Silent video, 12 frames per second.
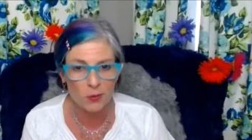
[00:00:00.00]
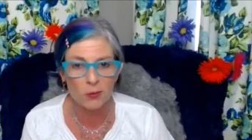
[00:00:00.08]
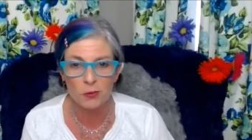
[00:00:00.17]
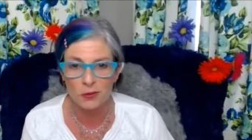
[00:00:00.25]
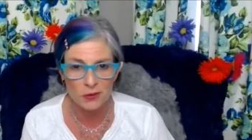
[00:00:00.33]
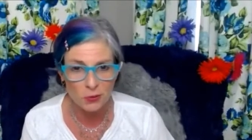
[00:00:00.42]
we're
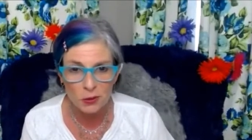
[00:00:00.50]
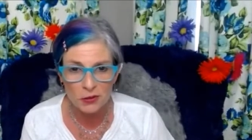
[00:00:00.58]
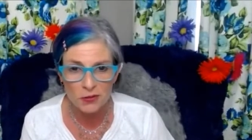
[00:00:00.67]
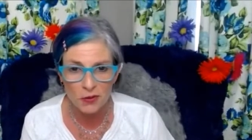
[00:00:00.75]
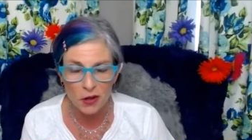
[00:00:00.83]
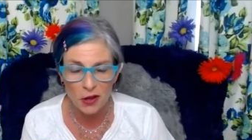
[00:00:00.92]

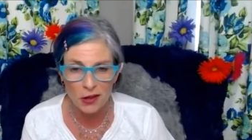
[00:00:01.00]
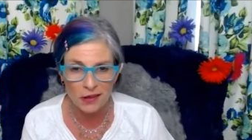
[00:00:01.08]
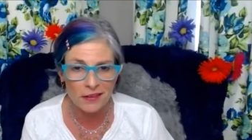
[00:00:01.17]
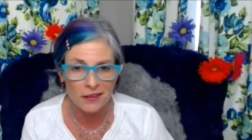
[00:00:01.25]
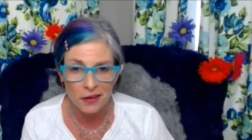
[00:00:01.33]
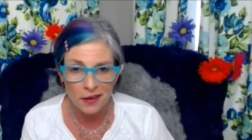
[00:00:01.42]
resourceful,
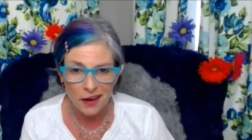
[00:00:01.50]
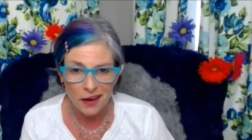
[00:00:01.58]
and